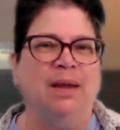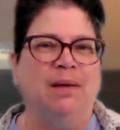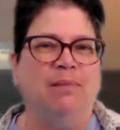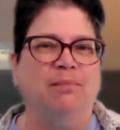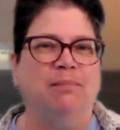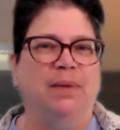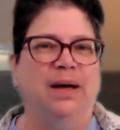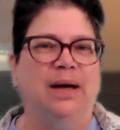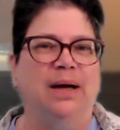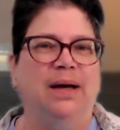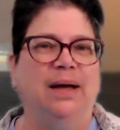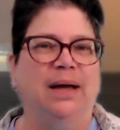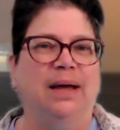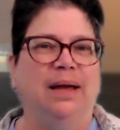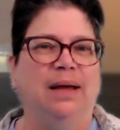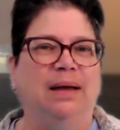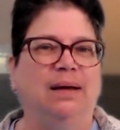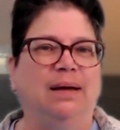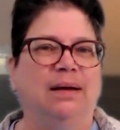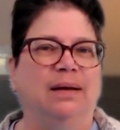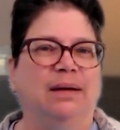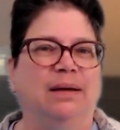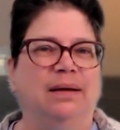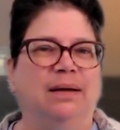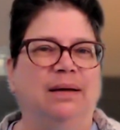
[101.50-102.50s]

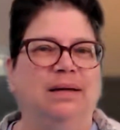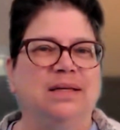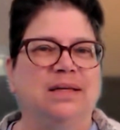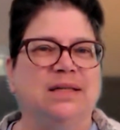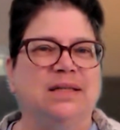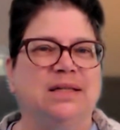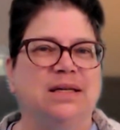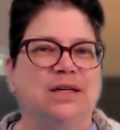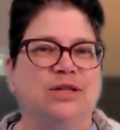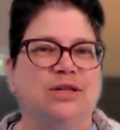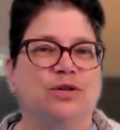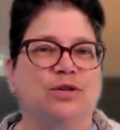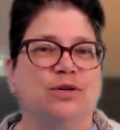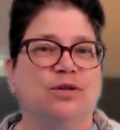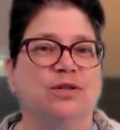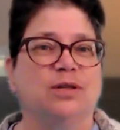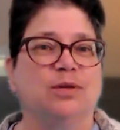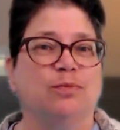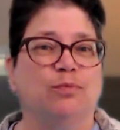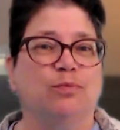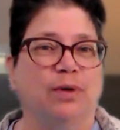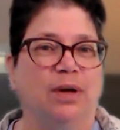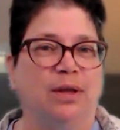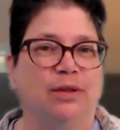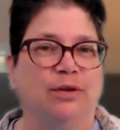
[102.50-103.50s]
my sisters
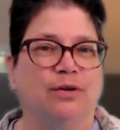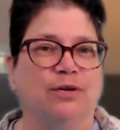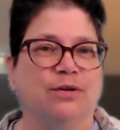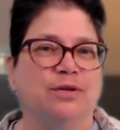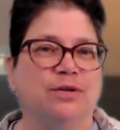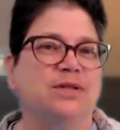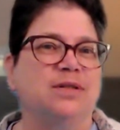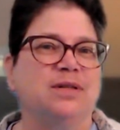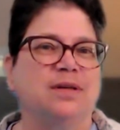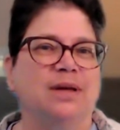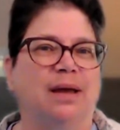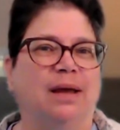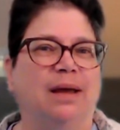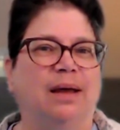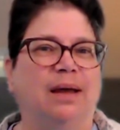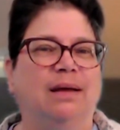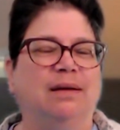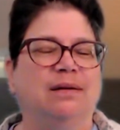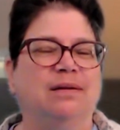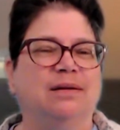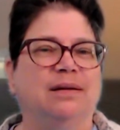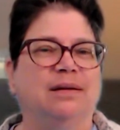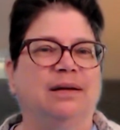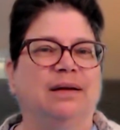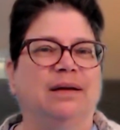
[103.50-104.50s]
and brothers
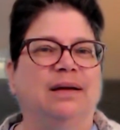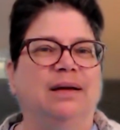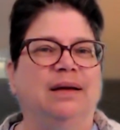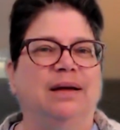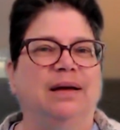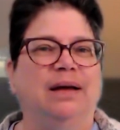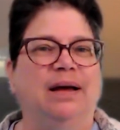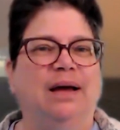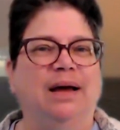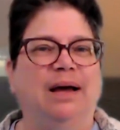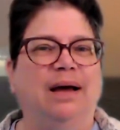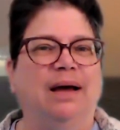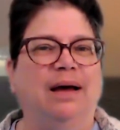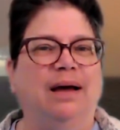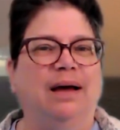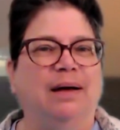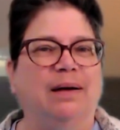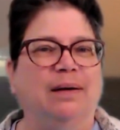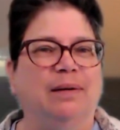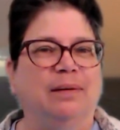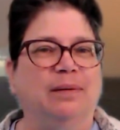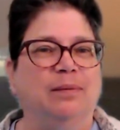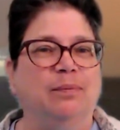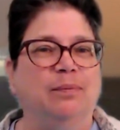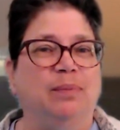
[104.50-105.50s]
and
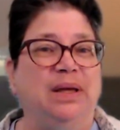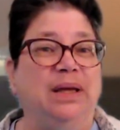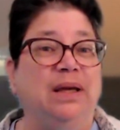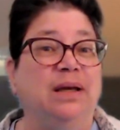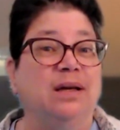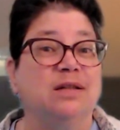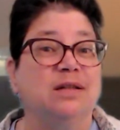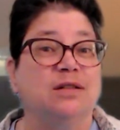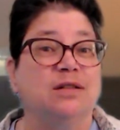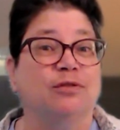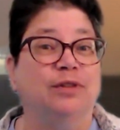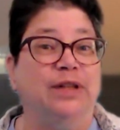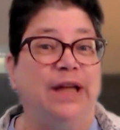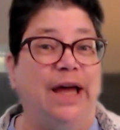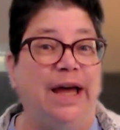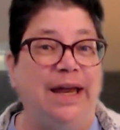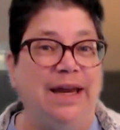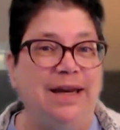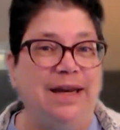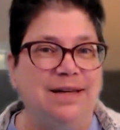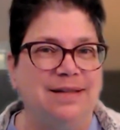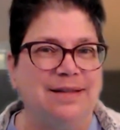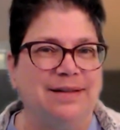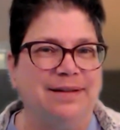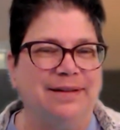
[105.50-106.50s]
uh, beings of
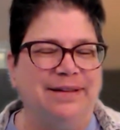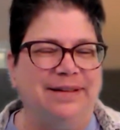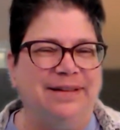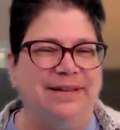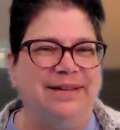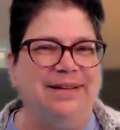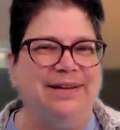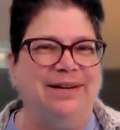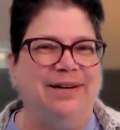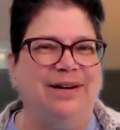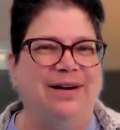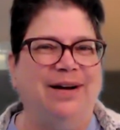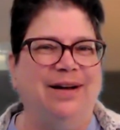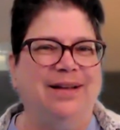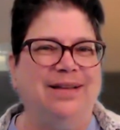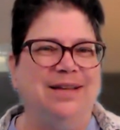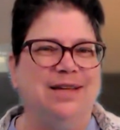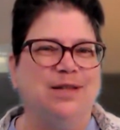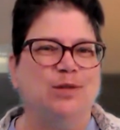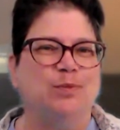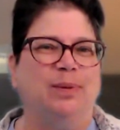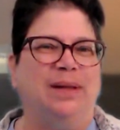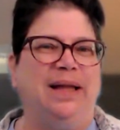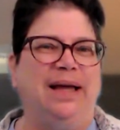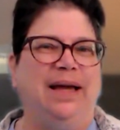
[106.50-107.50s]
light on
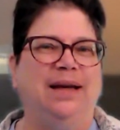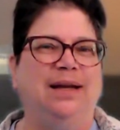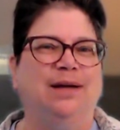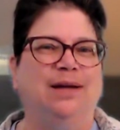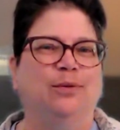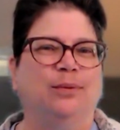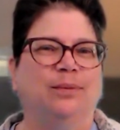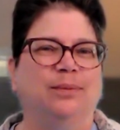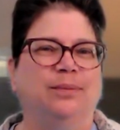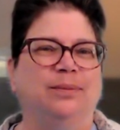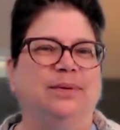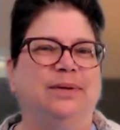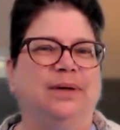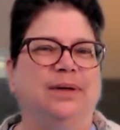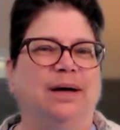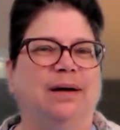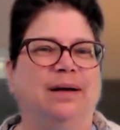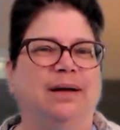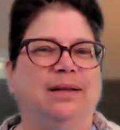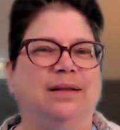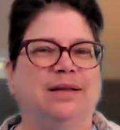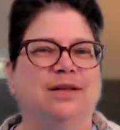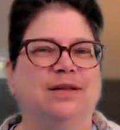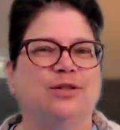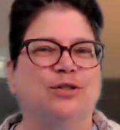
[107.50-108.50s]
this planet,
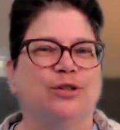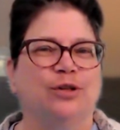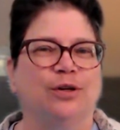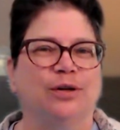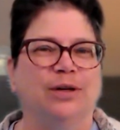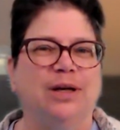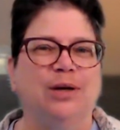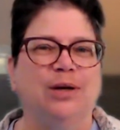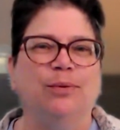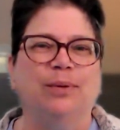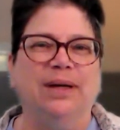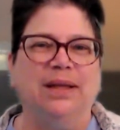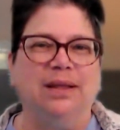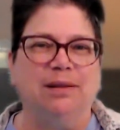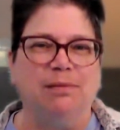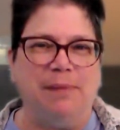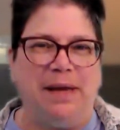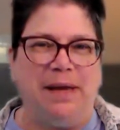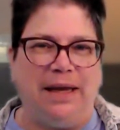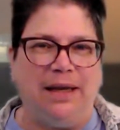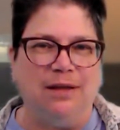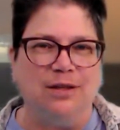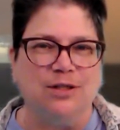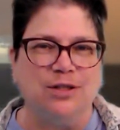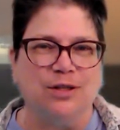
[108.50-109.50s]
on this journey with
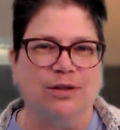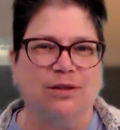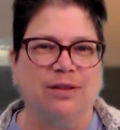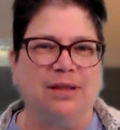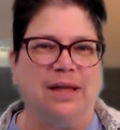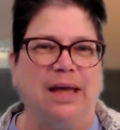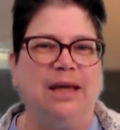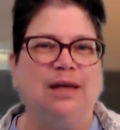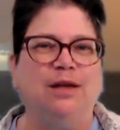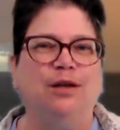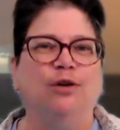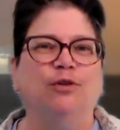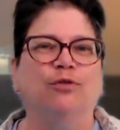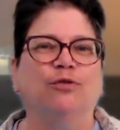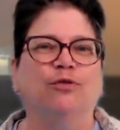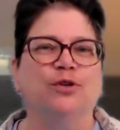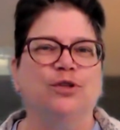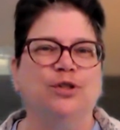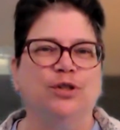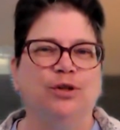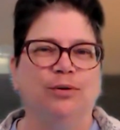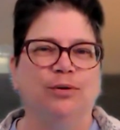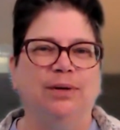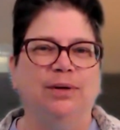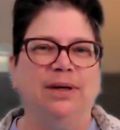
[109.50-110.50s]
me. So thank you for
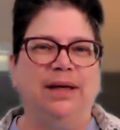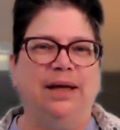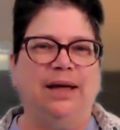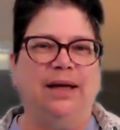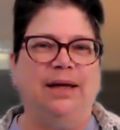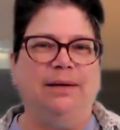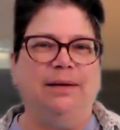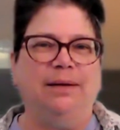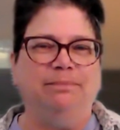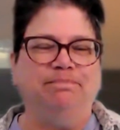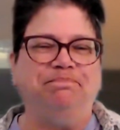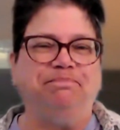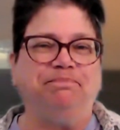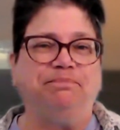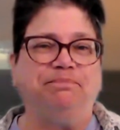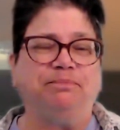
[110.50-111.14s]
tuning in.